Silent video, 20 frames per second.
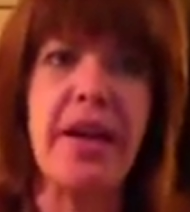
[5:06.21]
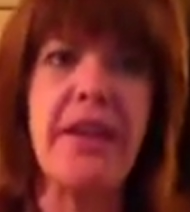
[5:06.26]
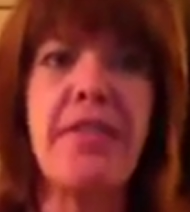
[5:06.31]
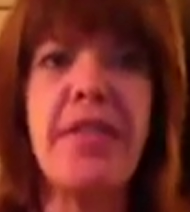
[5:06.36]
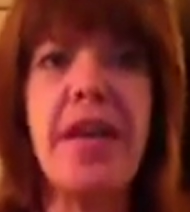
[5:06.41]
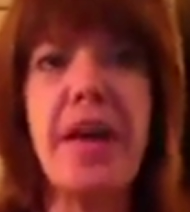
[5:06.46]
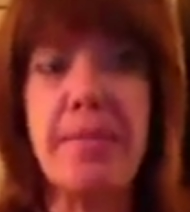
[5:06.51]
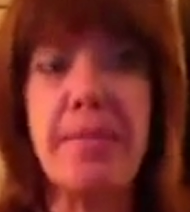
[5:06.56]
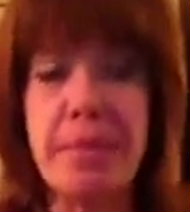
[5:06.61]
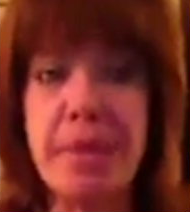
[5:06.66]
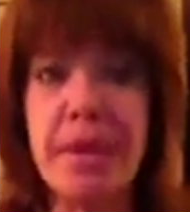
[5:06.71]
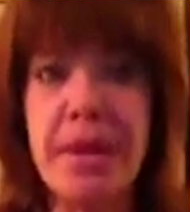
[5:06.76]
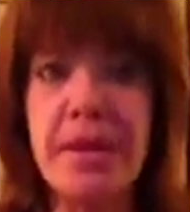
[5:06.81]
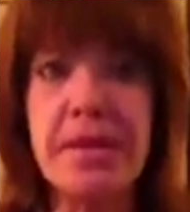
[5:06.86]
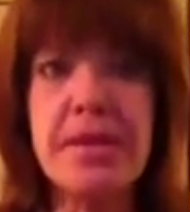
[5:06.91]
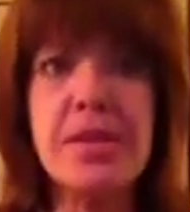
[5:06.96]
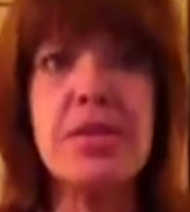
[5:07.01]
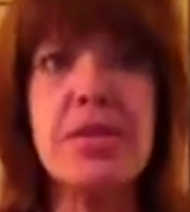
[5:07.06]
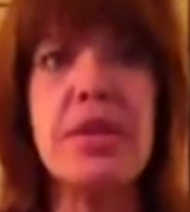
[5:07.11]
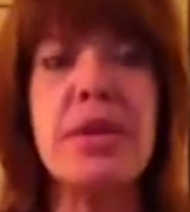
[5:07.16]
And if that
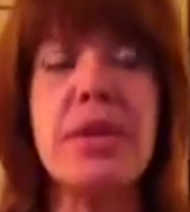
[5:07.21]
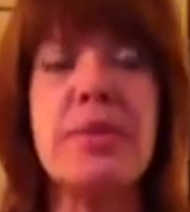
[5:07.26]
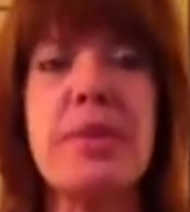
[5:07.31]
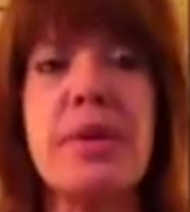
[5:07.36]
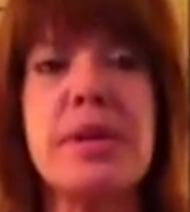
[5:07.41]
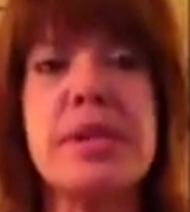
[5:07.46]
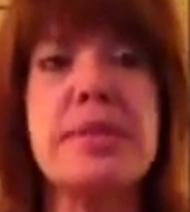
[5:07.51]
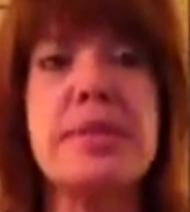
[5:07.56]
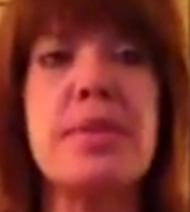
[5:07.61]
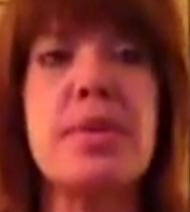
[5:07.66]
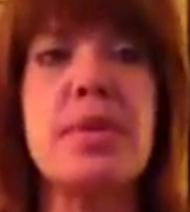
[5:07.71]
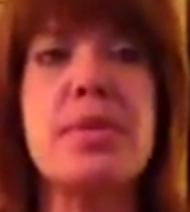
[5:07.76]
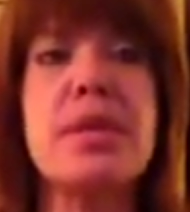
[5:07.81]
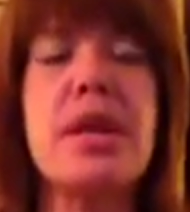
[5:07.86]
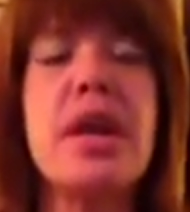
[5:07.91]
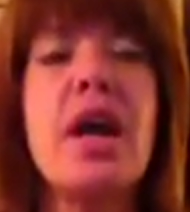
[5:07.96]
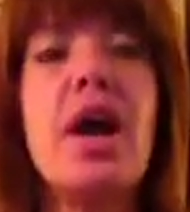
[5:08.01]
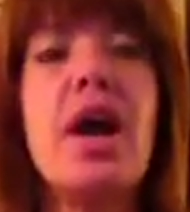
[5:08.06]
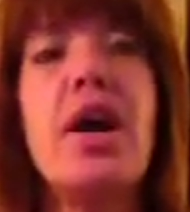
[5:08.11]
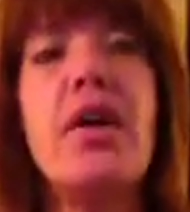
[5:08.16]
means learning the principles